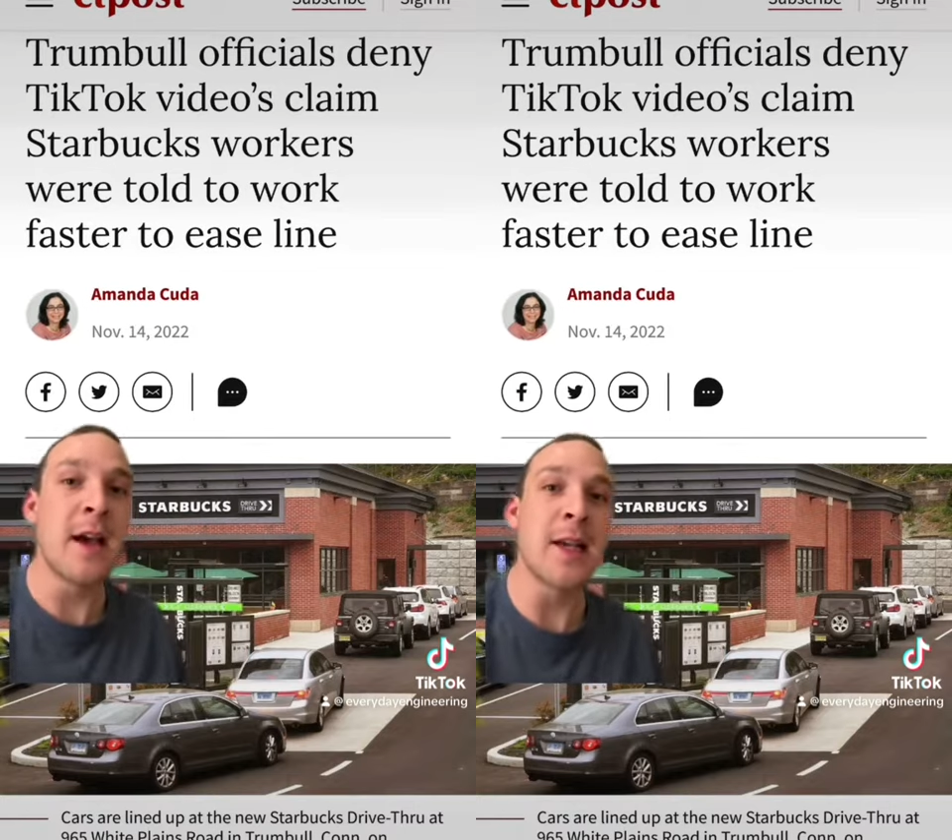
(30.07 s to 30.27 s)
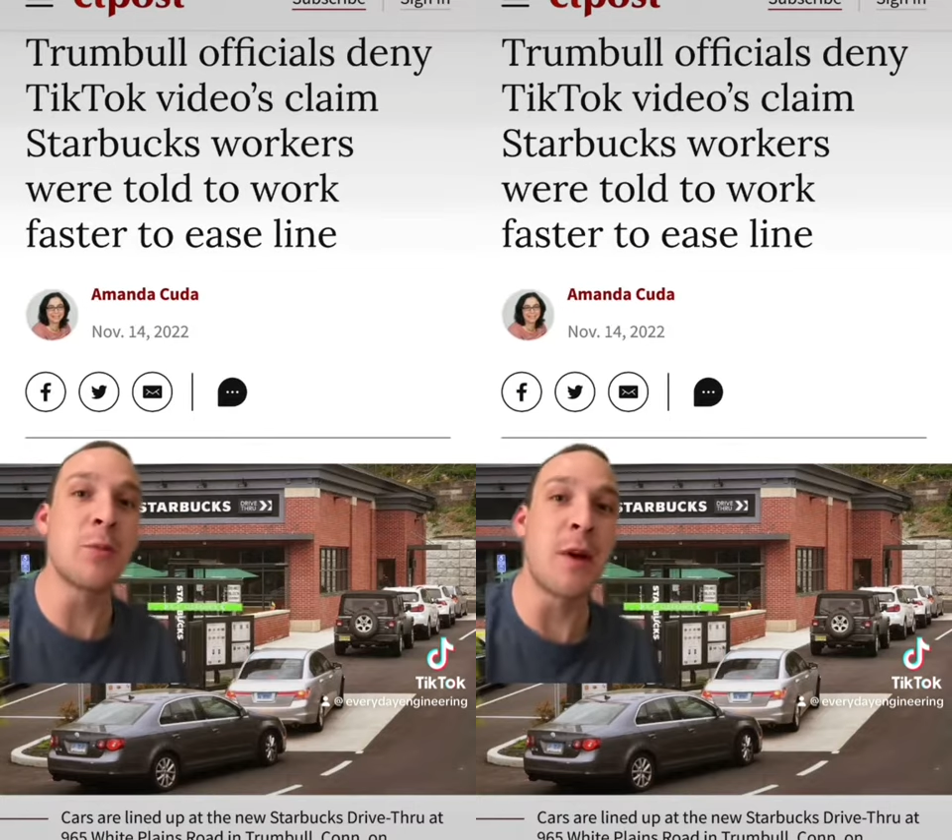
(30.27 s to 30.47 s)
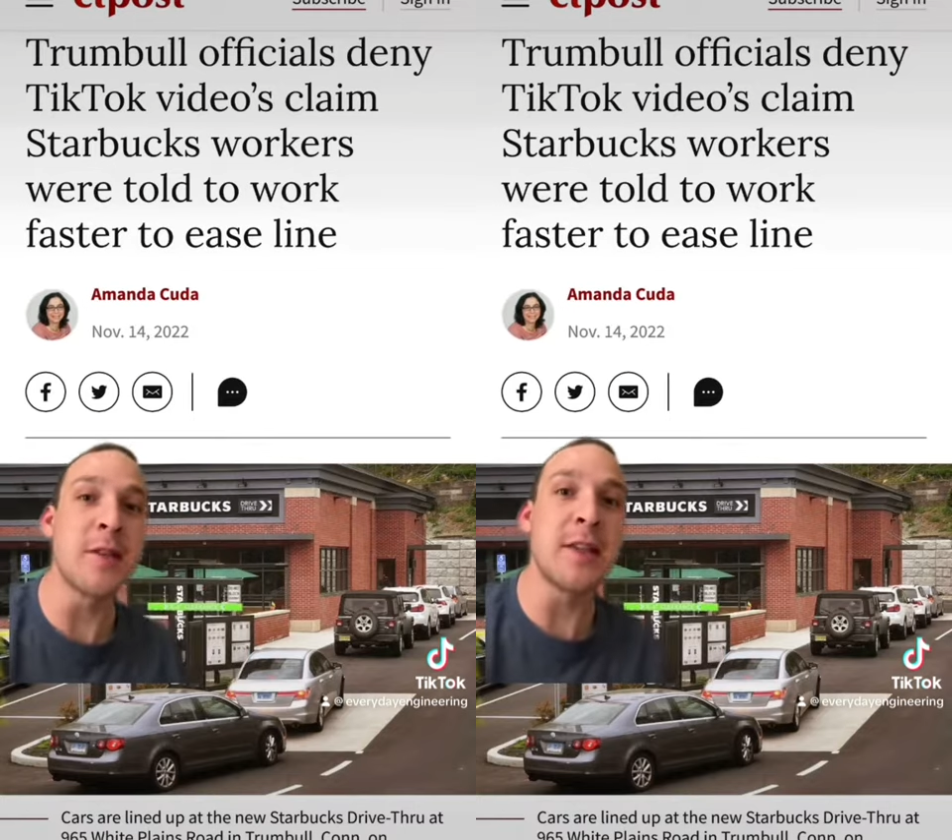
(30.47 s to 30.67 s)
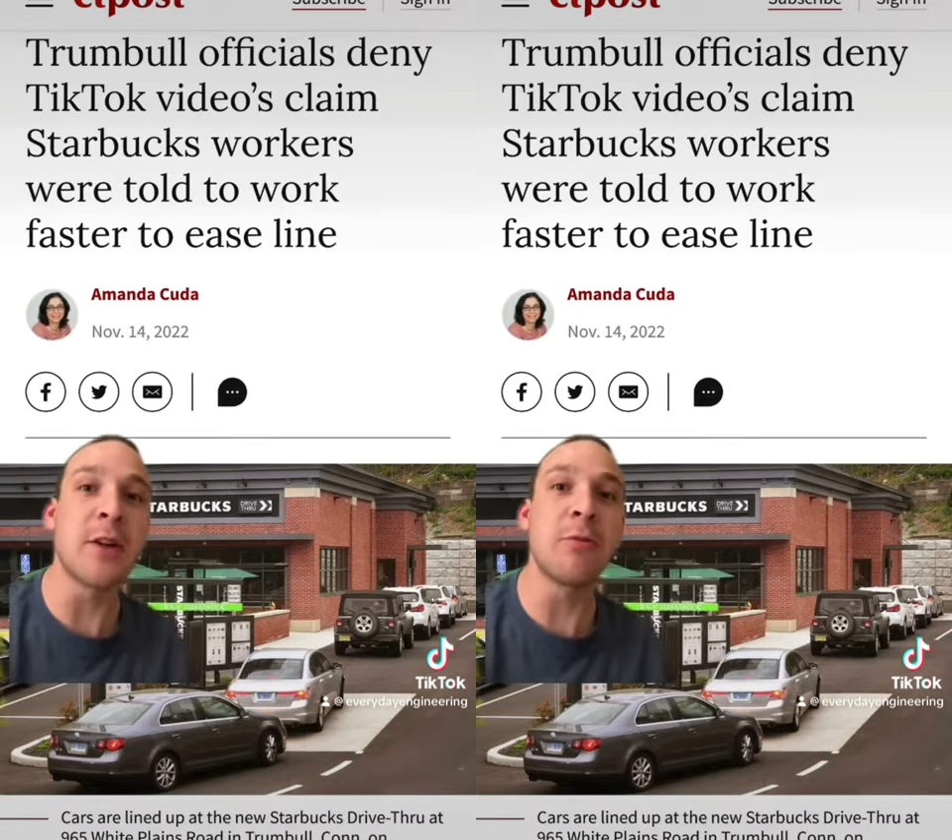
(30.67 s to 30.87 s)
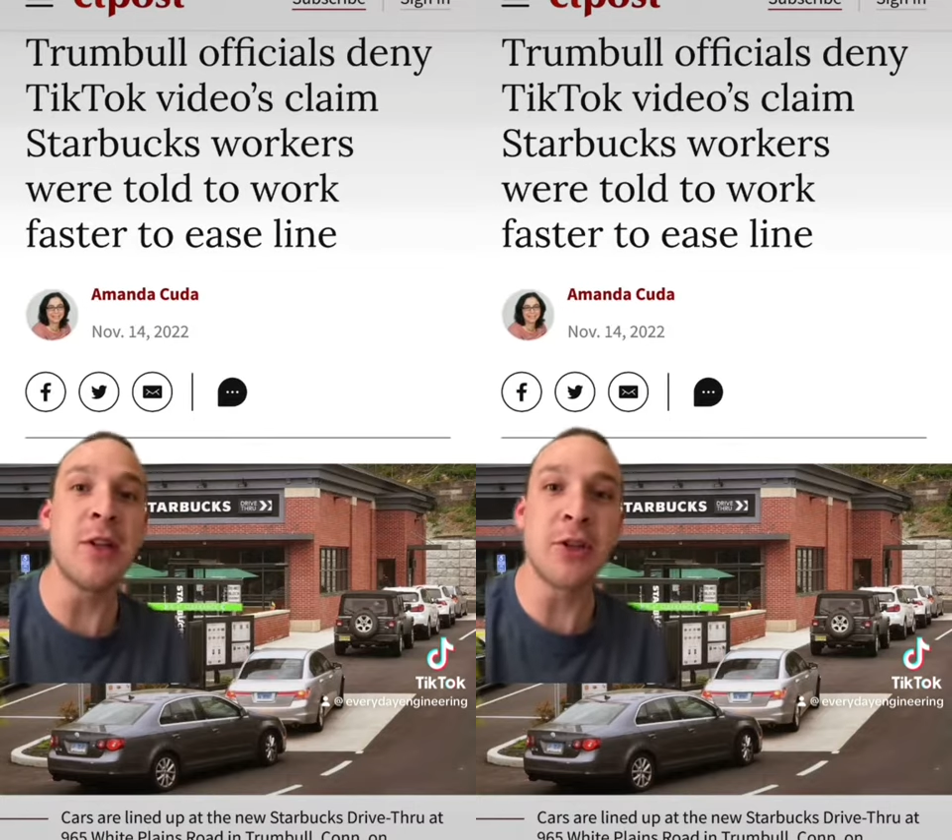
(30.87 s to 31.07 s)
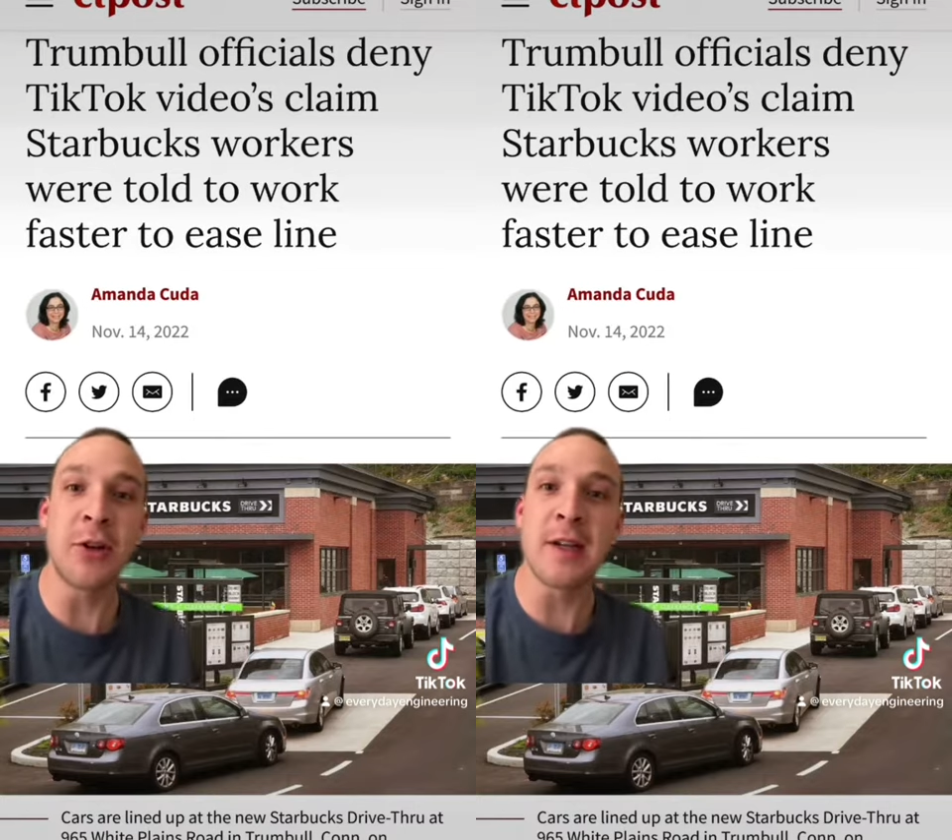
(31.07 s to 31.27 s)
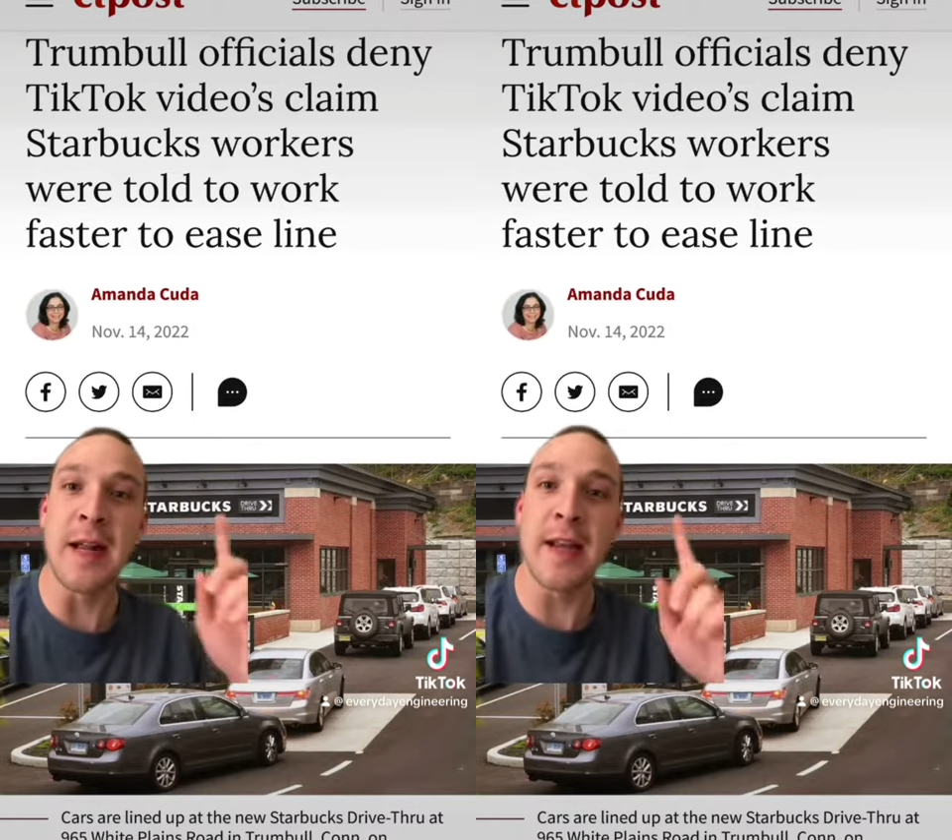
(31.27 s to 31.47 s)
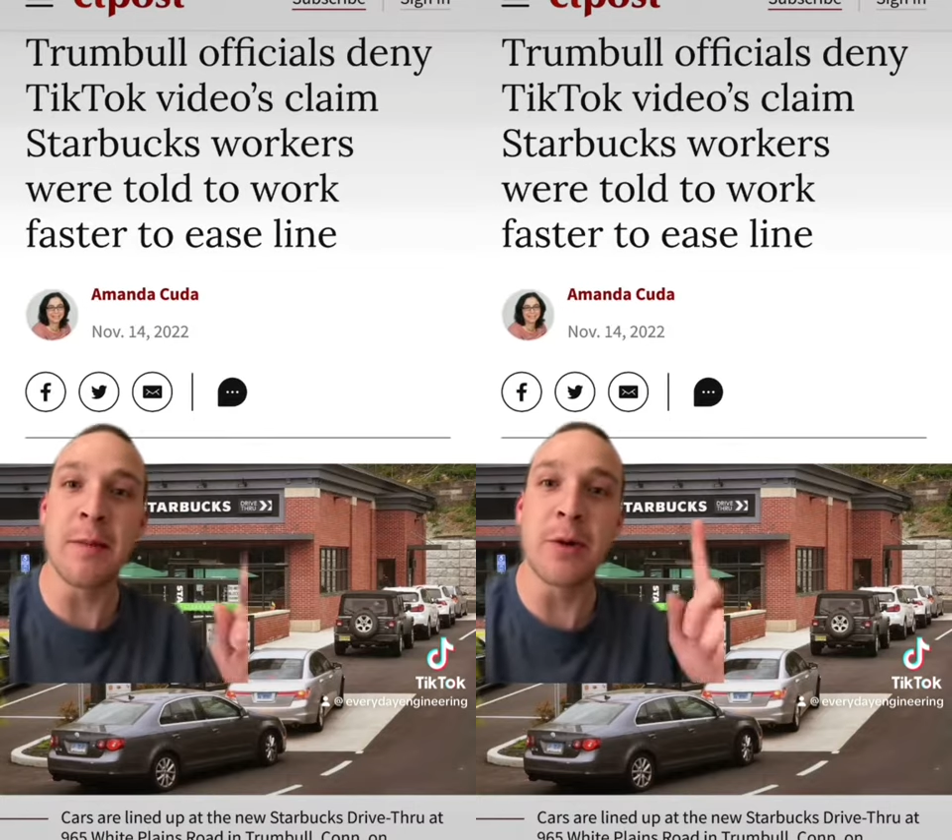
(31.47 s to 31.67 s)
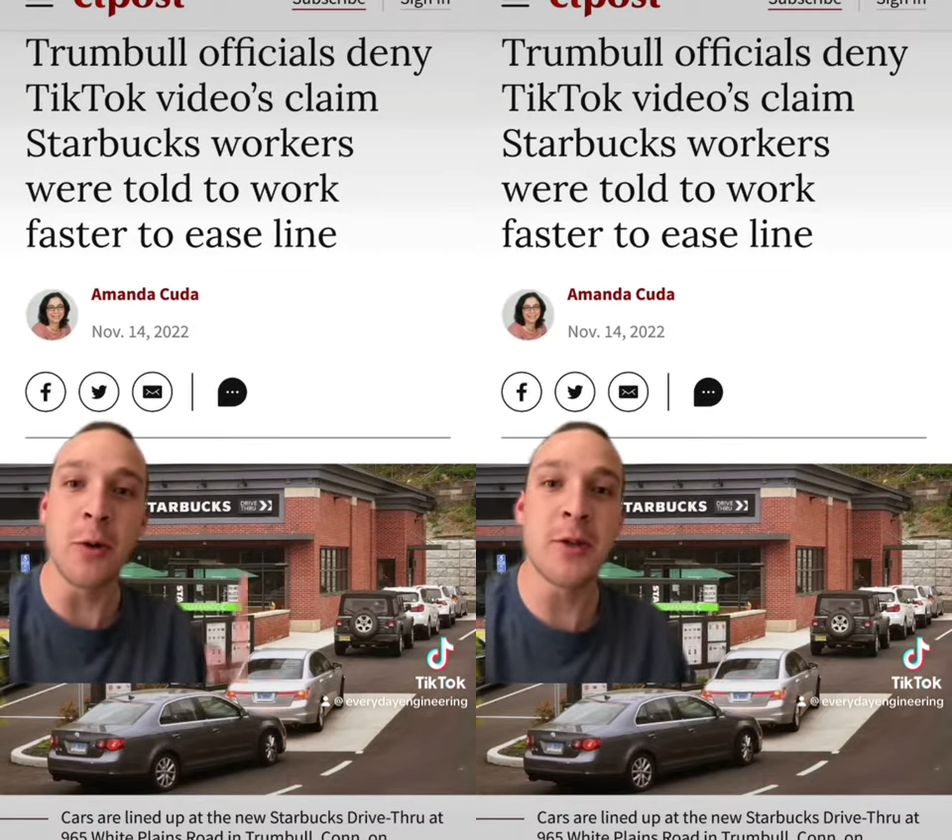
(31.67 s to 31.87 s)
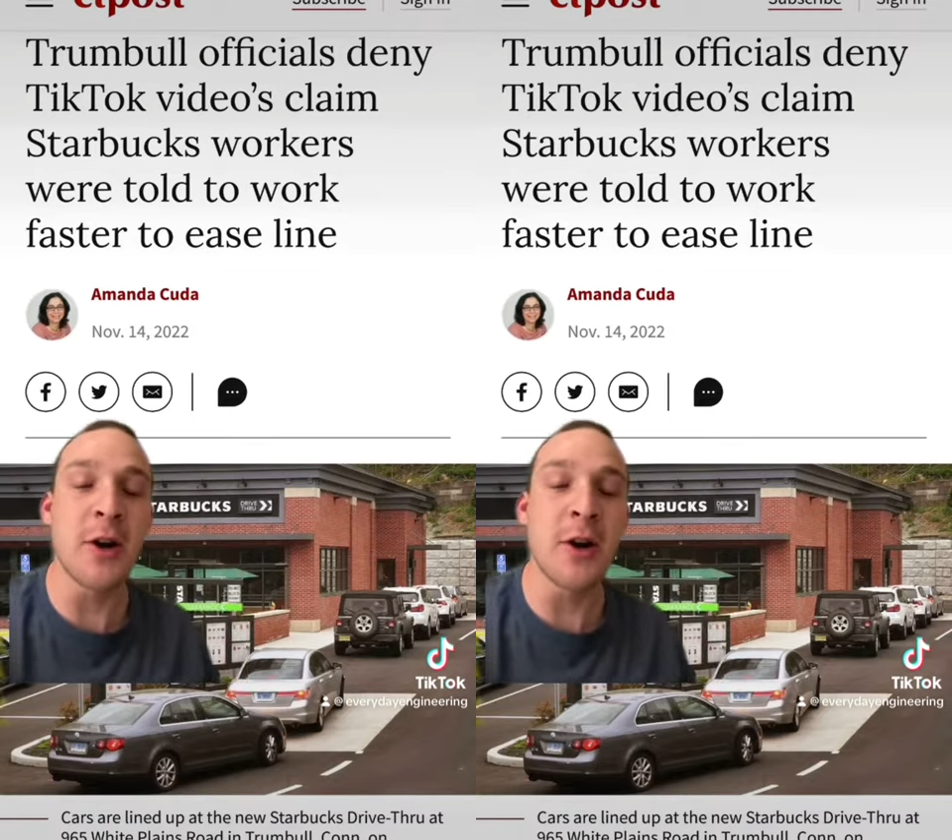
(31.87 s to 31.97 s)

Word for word: as well as the original Connecticut Post